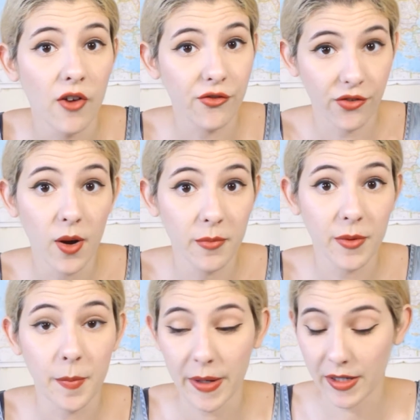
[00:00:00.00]
from
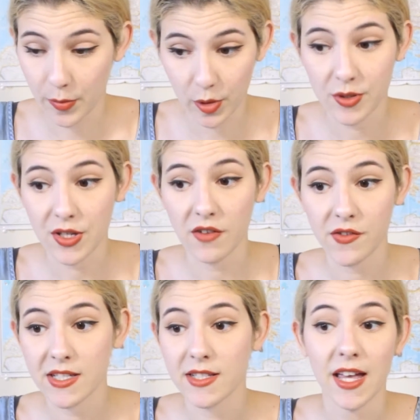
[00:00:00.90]
the post
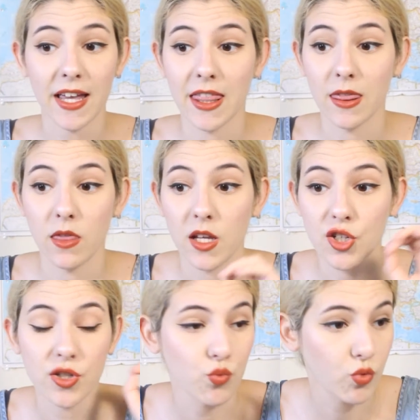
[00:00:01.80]
office, like they
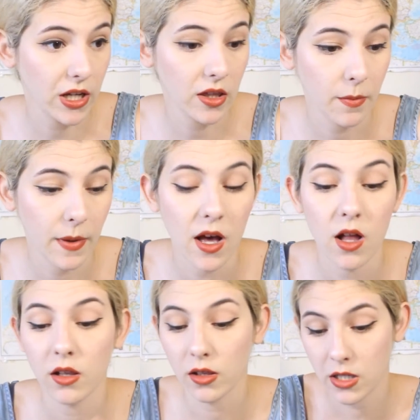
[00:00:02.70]
just ring the
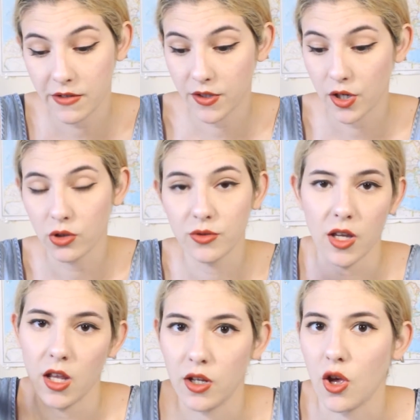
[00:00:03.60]
bell, leave the note
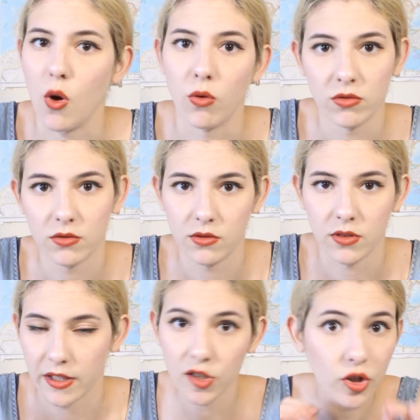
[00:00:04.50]
and go.
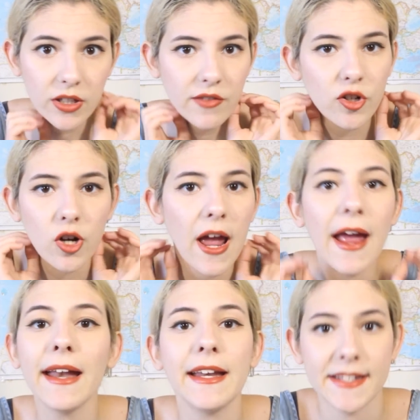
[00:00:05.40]
Like they don't give her
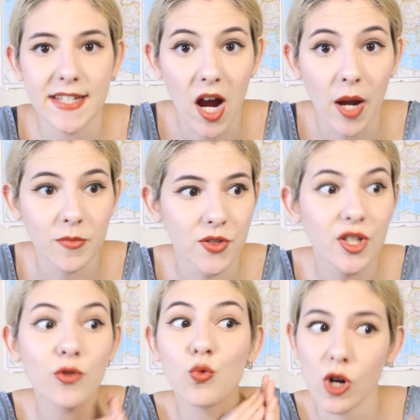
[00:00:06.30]
any time to
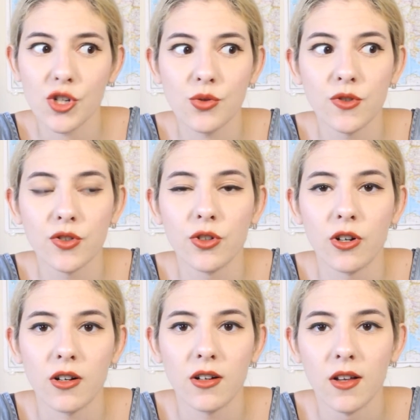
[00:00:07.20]
rush to the
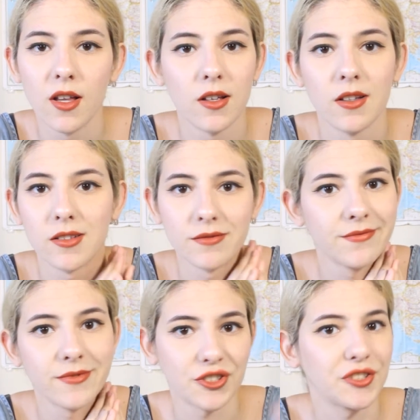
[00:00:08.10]
door
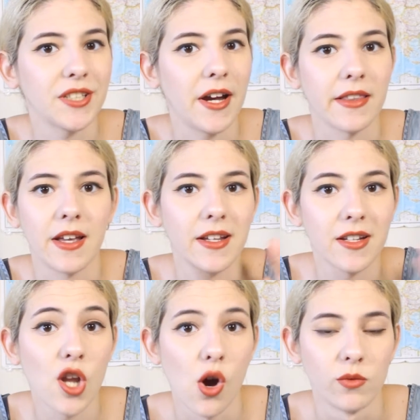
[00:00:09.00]
to sign. Like
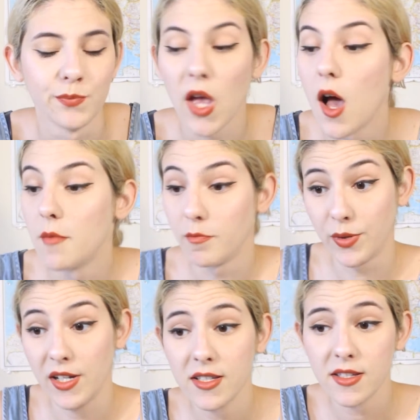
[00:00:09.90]
no.
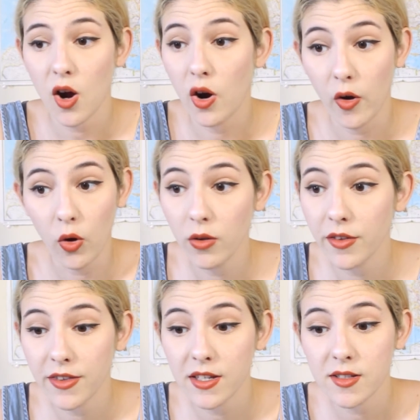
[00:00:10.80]
Plus all
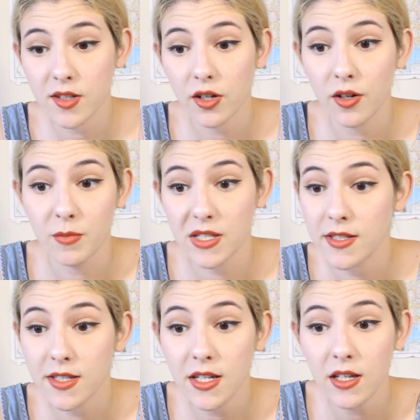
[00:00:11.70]
the things that are
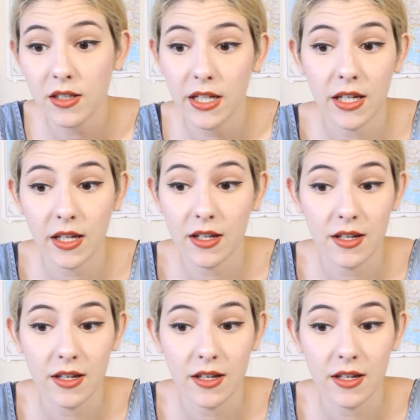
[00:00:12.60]
missing, like